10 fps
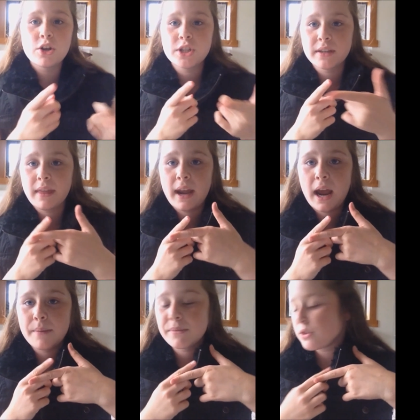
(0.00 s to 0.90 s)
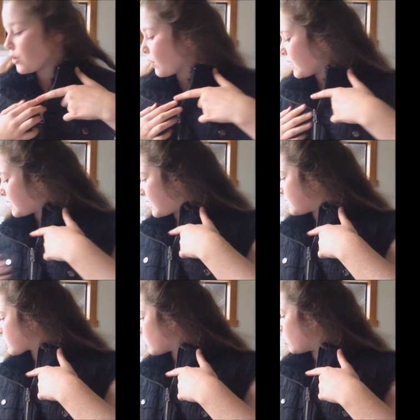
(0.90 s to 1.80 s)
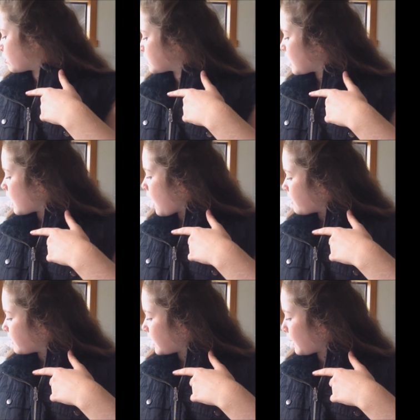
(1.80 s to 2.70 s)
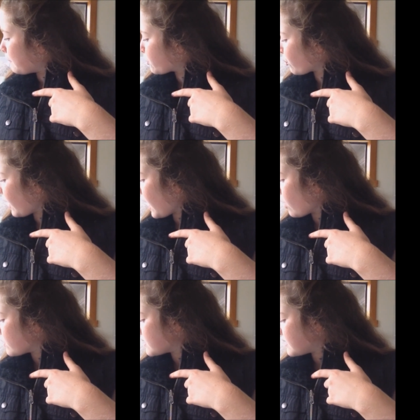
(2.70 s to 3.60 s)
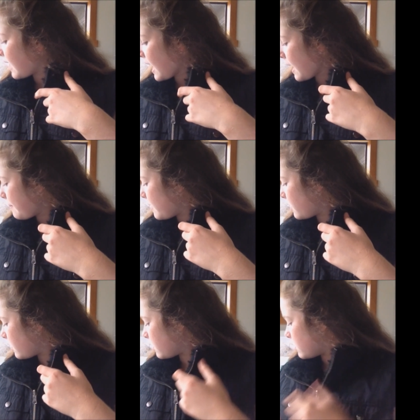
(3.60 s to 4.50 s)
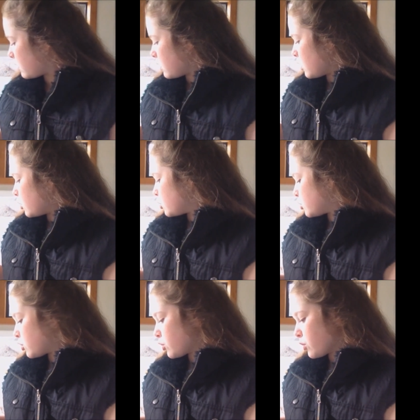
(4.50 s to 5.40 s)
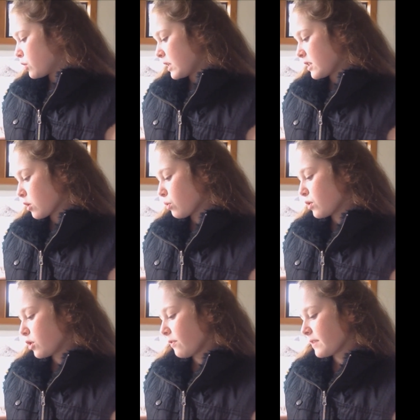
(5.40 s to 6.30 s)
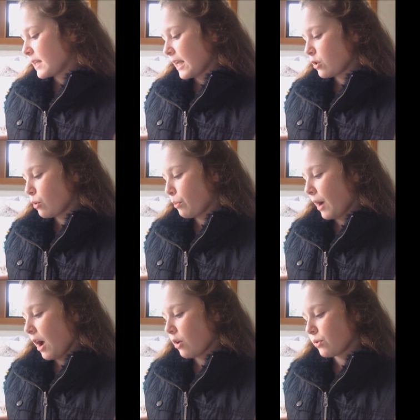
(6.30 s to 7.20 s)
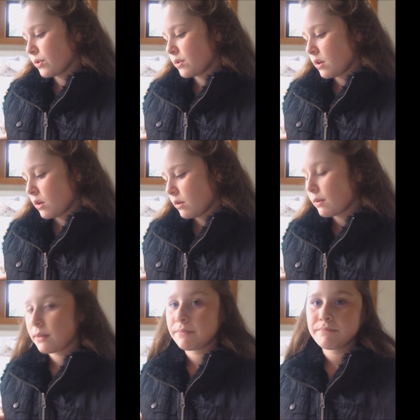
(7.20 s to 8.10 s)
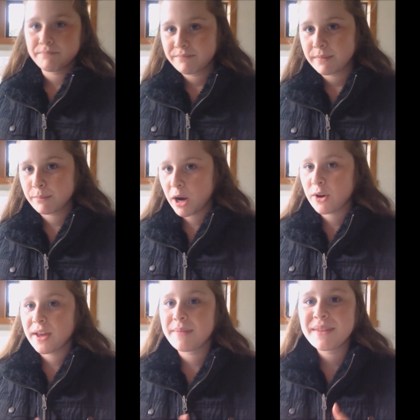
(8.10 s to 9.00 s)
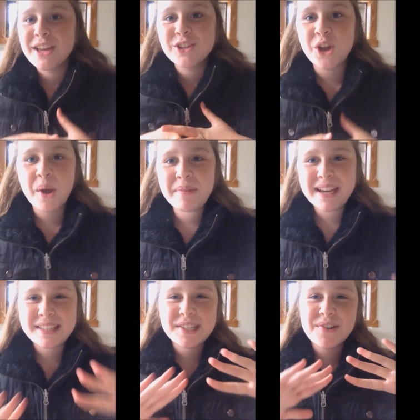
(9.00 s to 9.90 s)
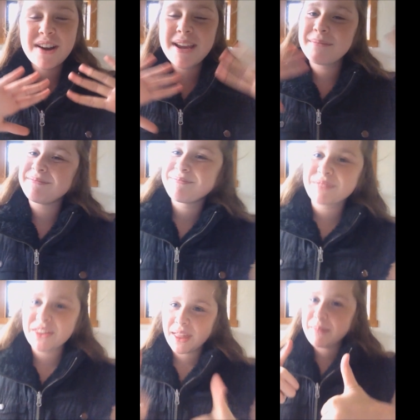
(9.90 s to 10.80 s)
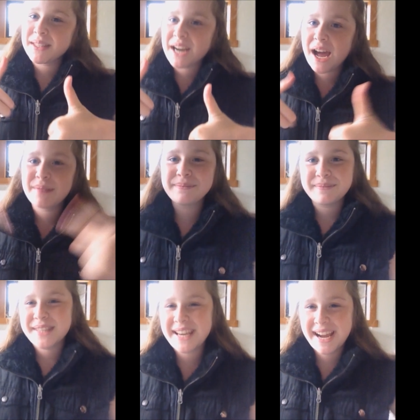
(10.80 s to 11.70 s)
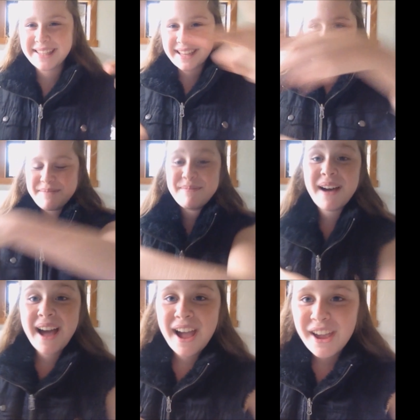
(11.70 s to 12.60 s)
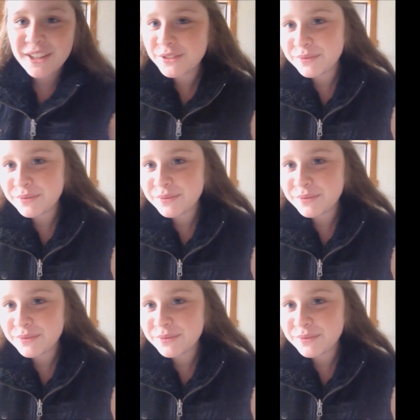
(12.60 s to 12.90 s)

go check that out. So, it is called the Brow Zam. It's called Soft and Natural Brows bracket. So I hope you guys enjoy. Thumbs it up. See you guys later. Bye!